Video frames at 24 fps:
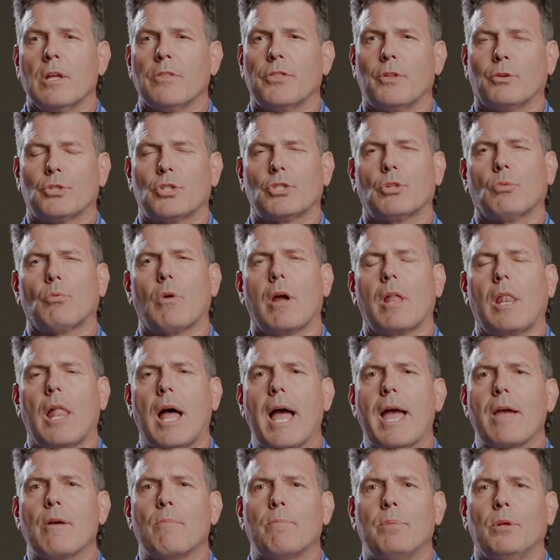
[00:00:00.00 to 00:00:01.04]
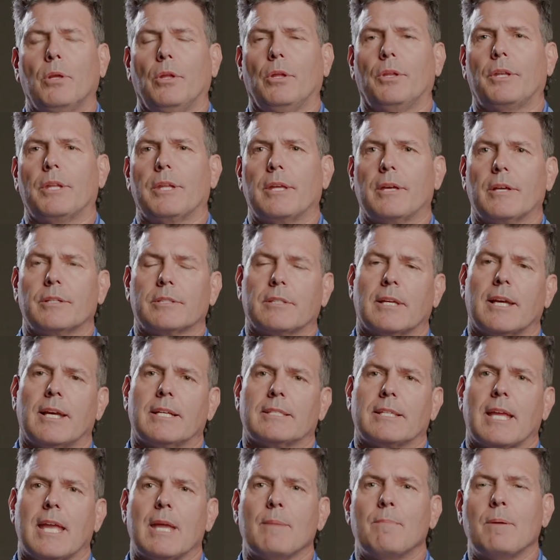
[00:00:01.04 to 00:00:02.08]
There's just the reliability as
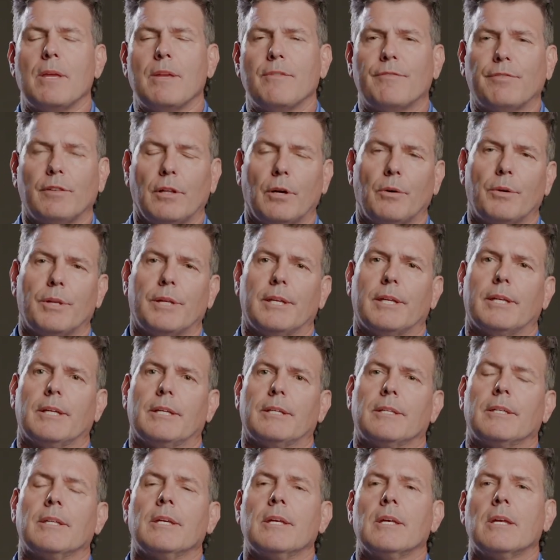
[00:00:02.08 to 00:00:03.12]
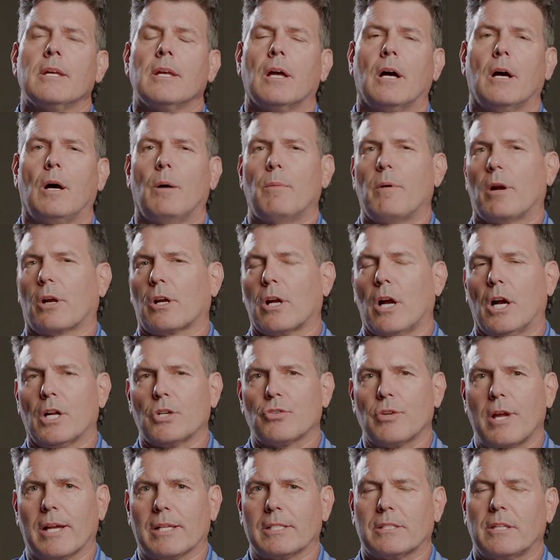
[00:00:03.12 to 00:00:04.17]
AP flowed in, our
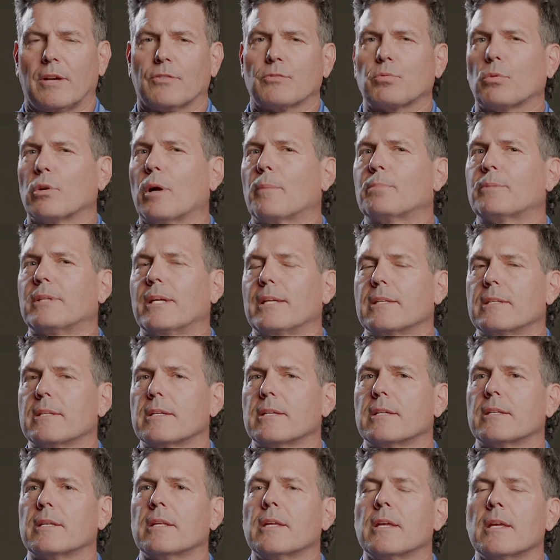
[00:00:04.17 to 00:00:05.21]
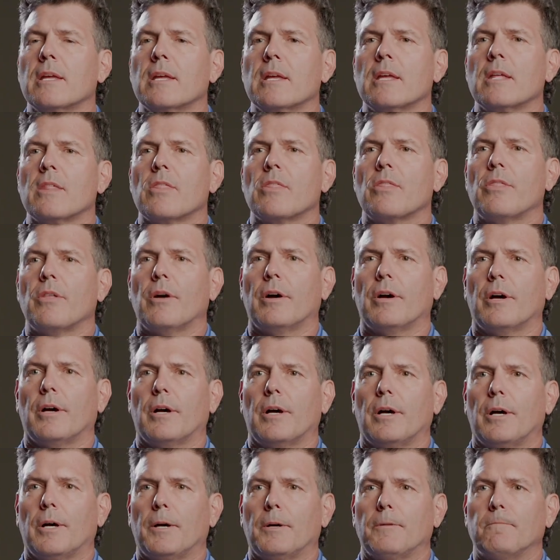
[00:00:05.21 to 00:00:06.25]
contract stuffs were updated,
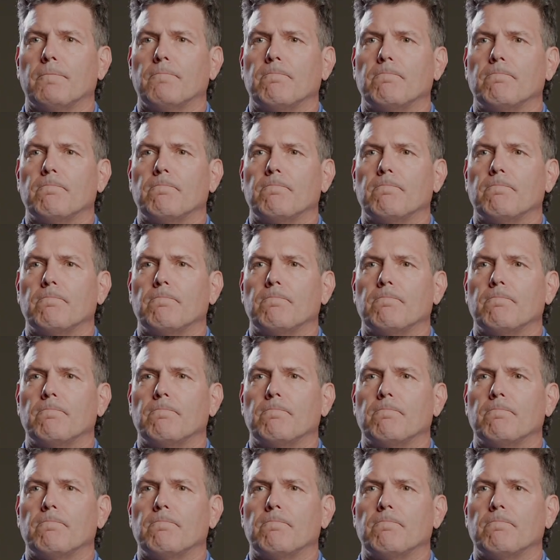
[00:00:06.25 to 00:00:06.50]
the